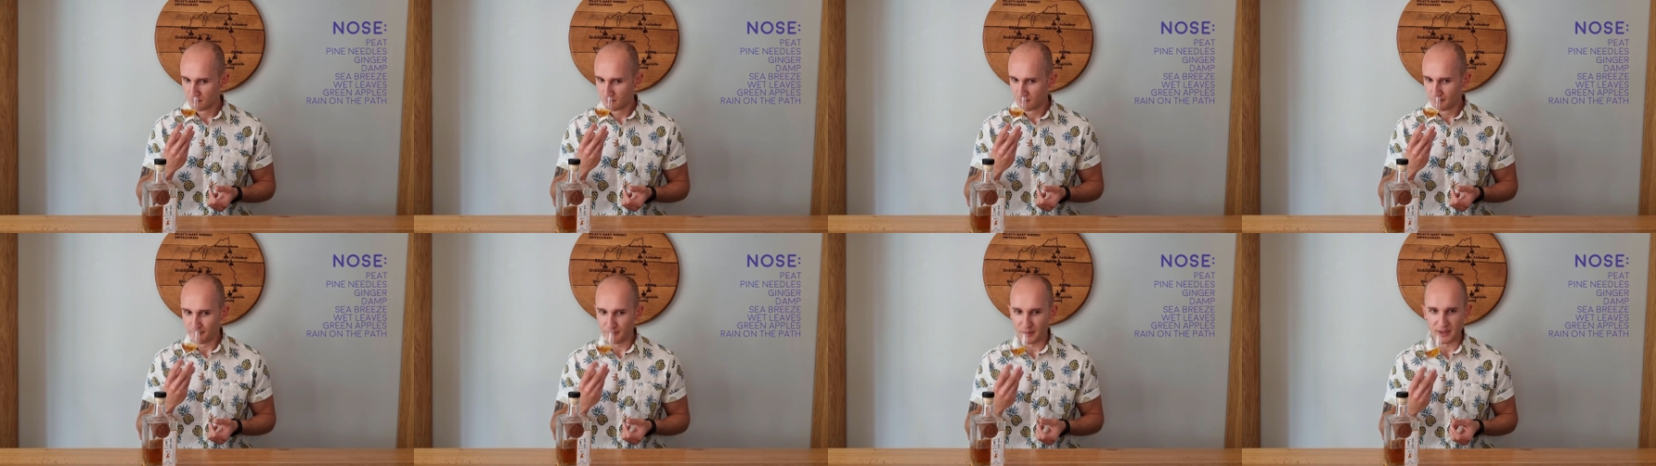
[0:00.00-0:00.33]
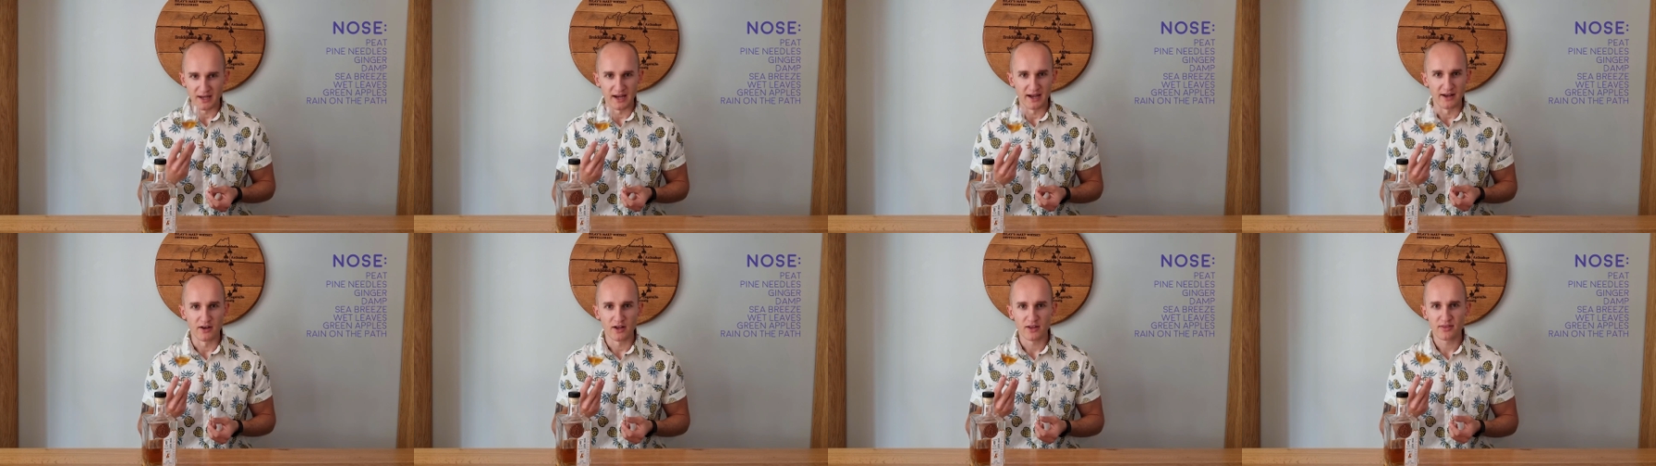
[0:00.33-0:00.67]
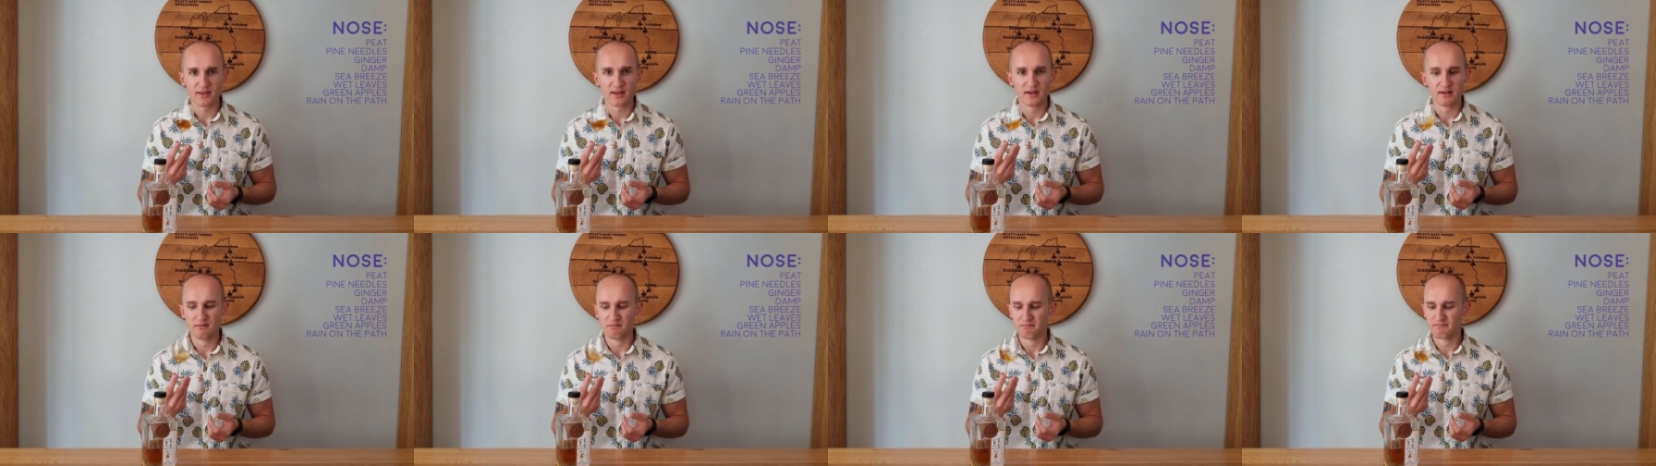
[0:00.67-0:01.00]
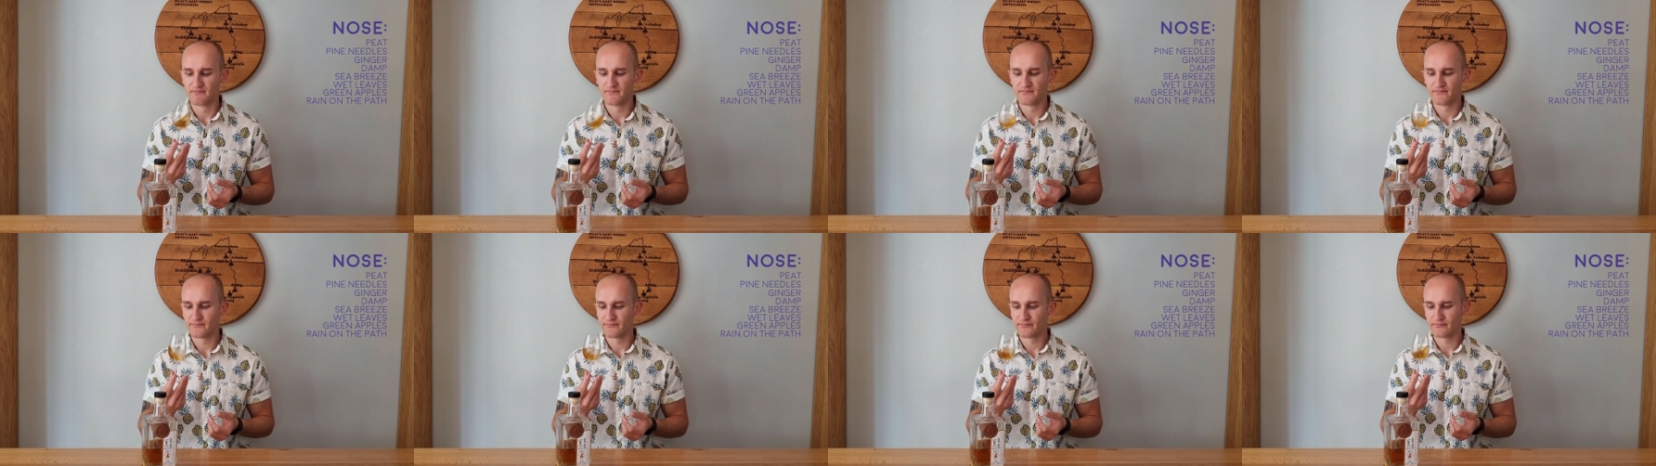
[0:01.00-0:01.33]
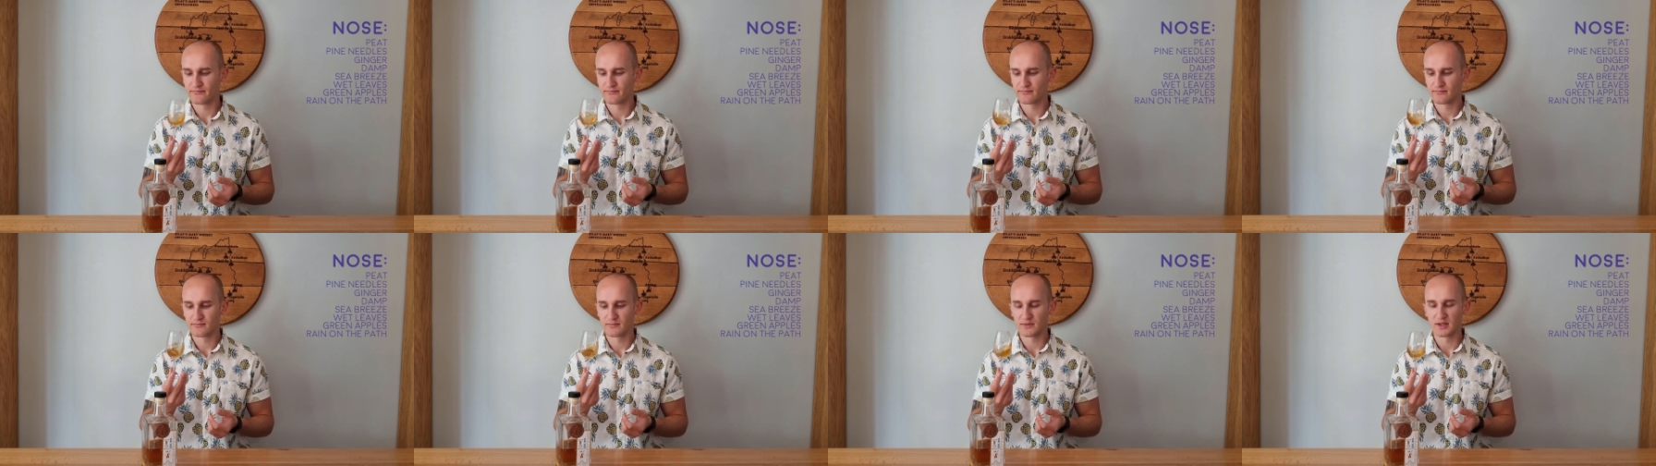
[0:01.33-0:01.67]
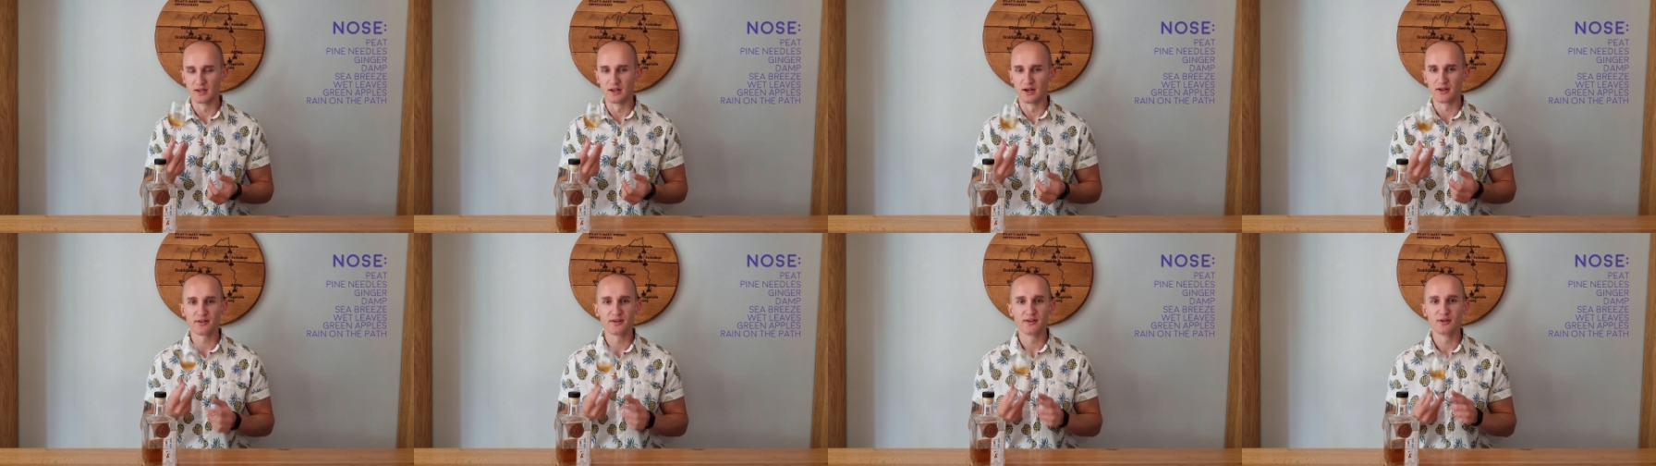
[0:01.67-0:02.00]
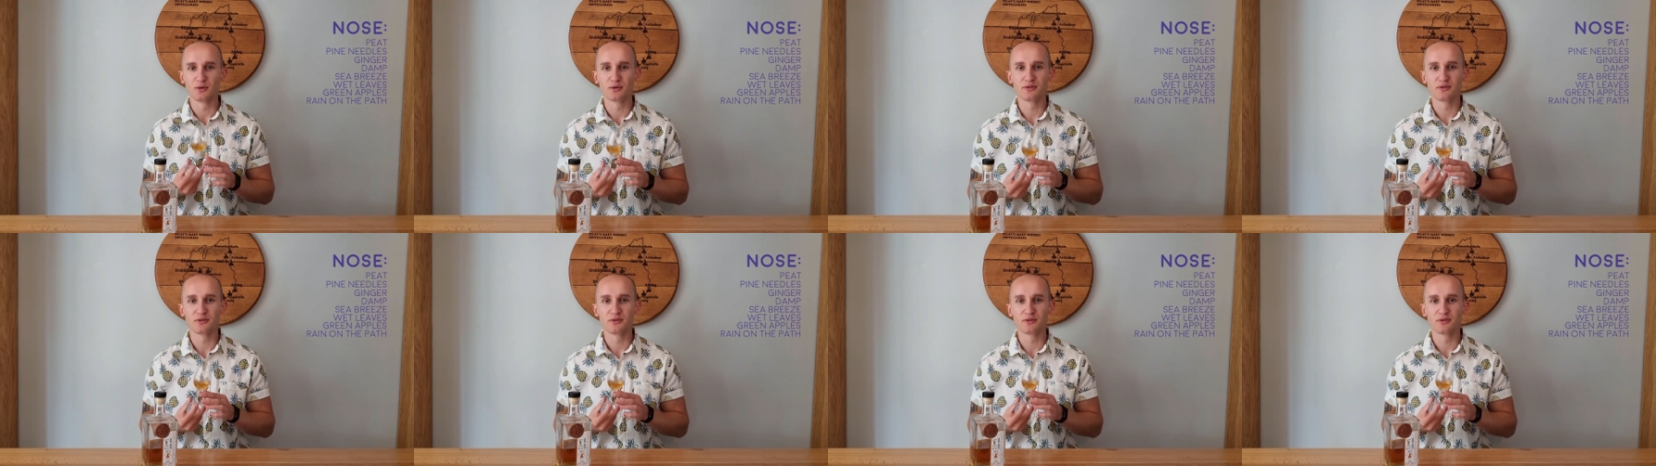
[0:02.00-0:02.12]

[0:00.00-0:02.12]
but yeah, nothing nothing that will